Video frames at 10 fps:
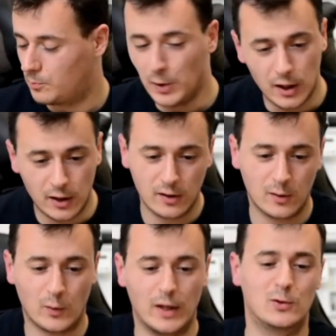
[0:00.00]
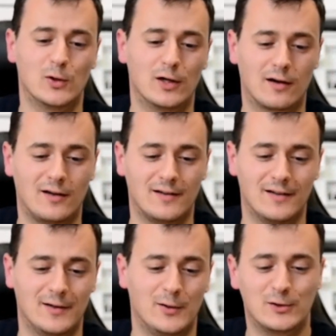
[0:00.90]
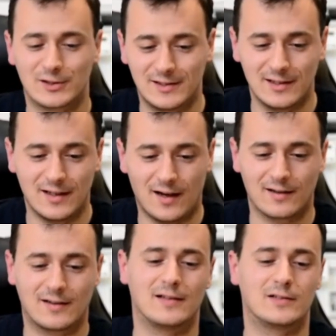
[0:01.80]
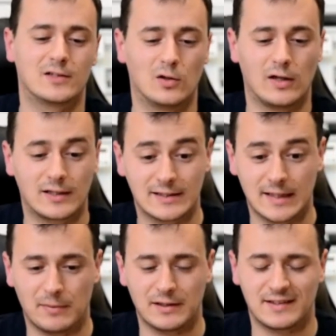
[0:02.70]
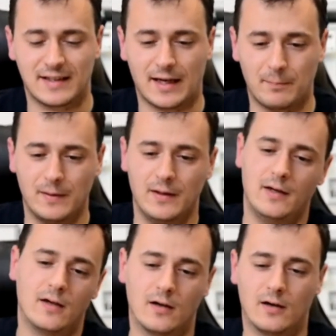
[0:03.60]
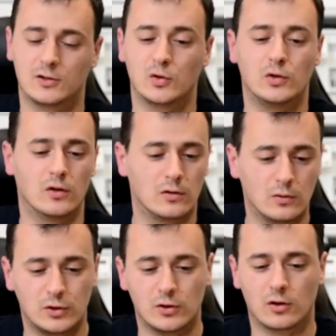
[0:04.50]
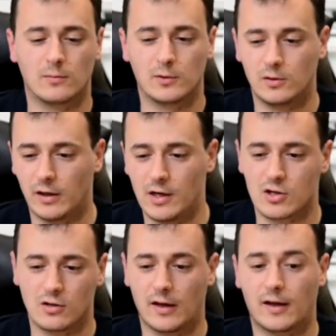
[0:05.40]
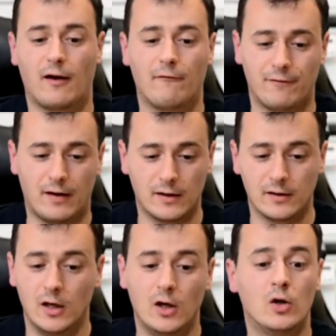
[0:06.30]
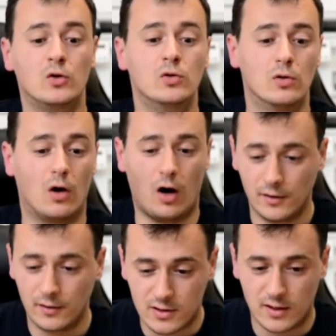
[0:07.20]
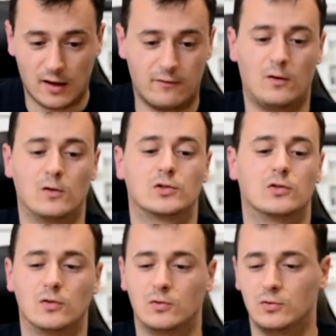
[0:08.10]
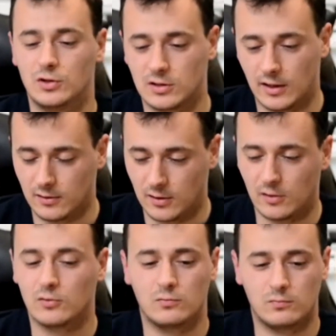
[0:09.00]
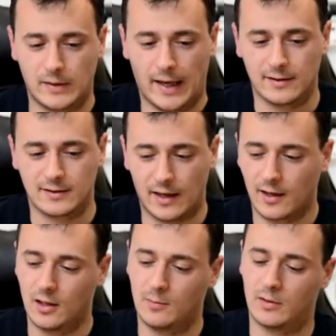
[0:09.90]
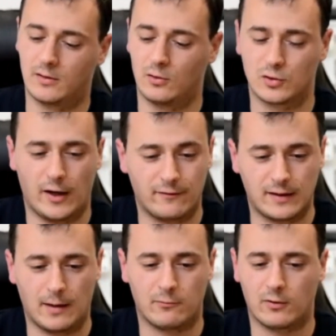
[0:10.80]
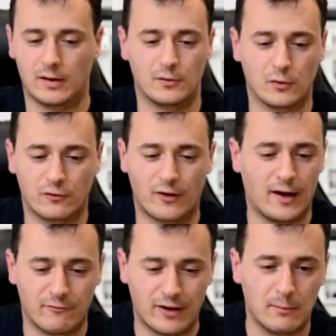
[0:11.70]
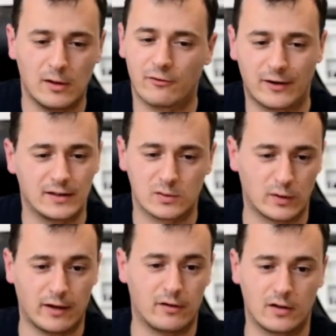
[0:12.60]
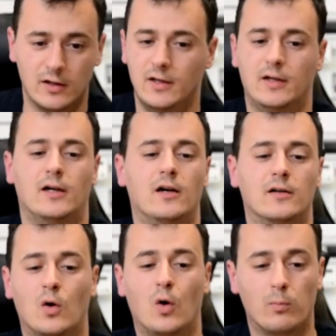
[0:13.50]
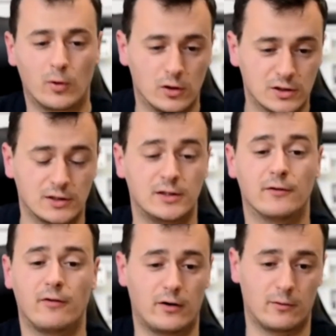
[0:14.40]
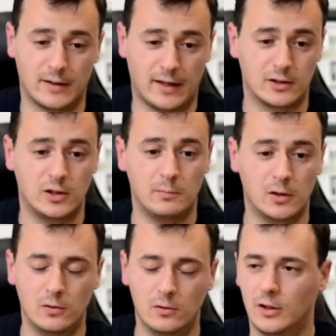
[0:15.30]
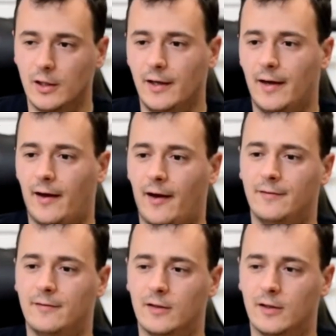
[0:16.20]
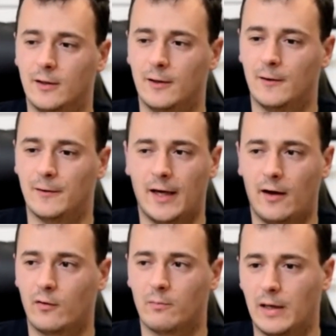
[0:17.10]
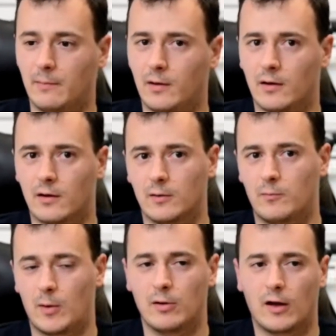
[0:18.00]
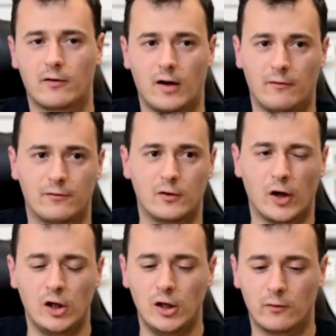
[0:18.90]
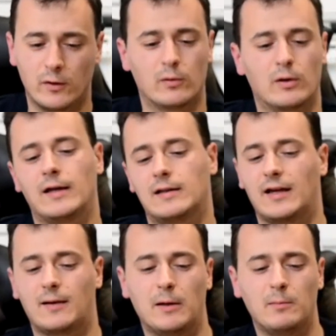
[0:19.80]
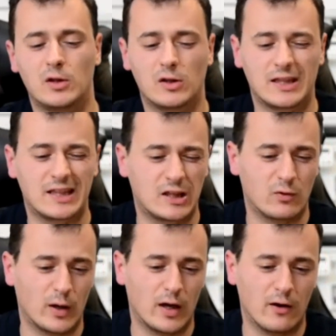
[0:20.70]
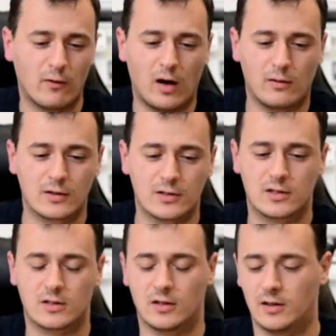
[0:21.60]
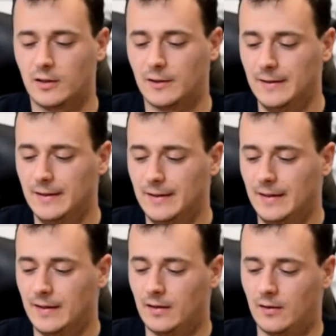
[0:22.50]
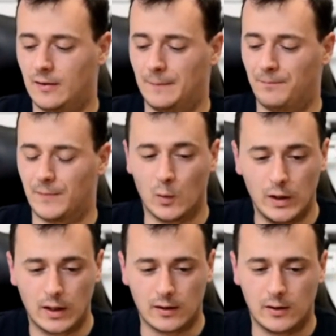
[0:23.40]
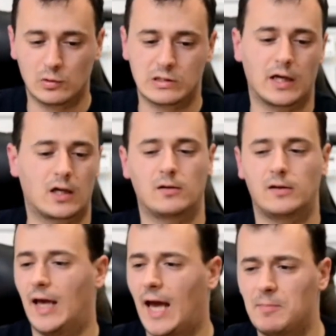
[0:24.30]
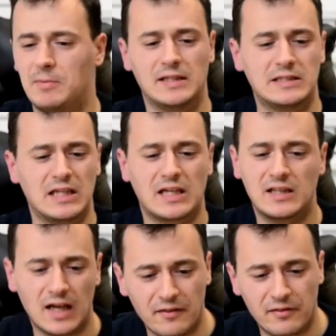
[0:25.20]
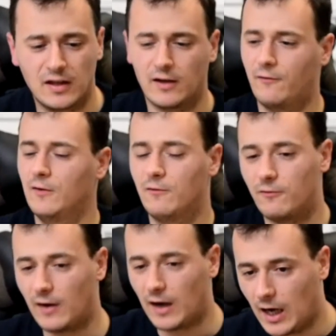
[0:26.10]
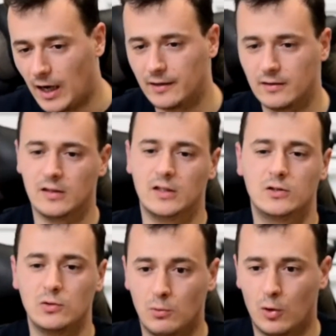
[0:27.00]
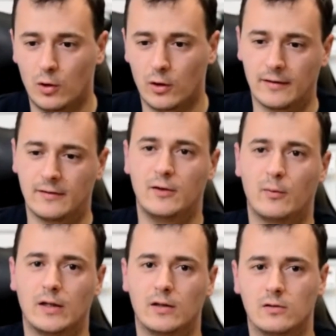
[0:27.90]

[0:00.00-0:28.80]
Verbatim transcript: peak way too early you're still young let's go like step by step uh, so you don't lose your motivation like have fun do other stuff also don't do just like, like yeah cycle but also have time for i don't know friend, family friends whatever uh, the whole process the environment has to be good and uh, yeah i remember probably like after a year we were at like maybe 12 hours uh, um, a week and he was like yeah but that's like nothing i feel fine let's do more and he went to